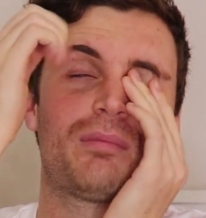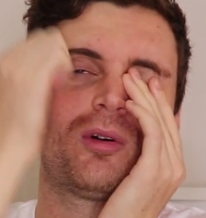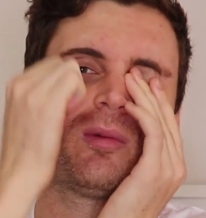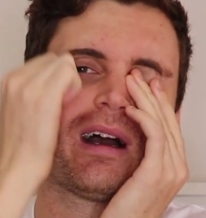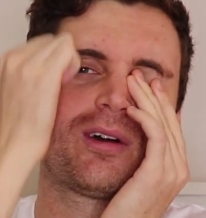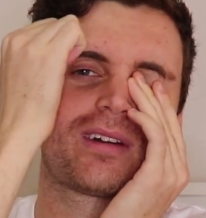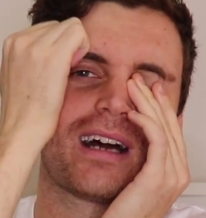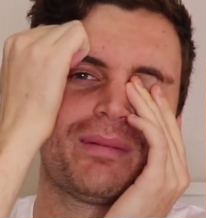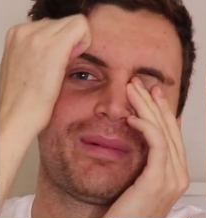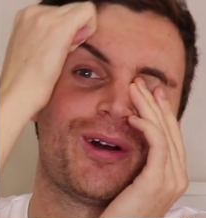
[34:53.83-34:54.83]
I pull my hood
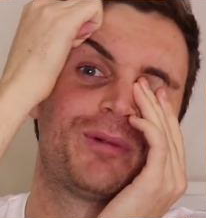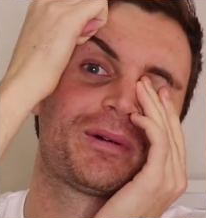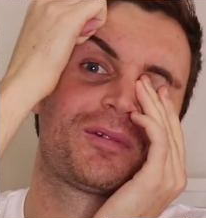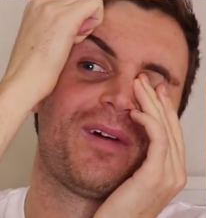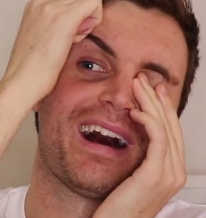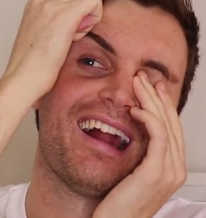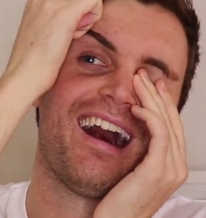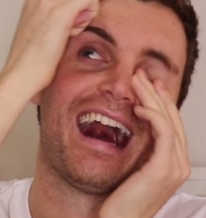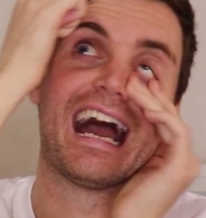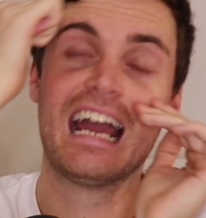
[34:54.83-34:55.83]
up, open one
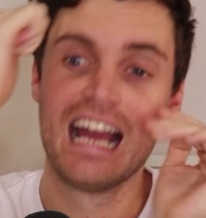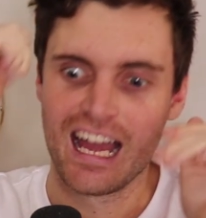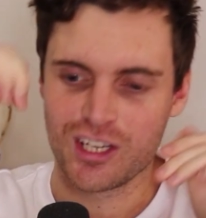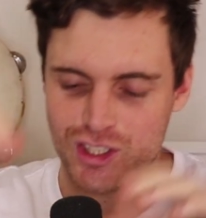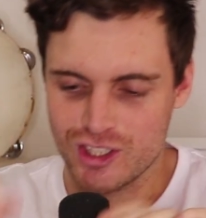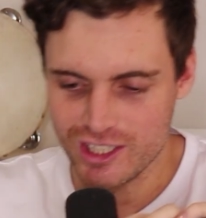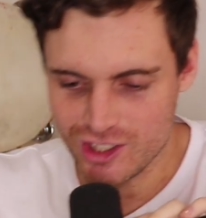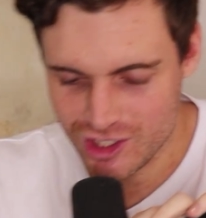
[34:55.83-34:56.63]
eye. She's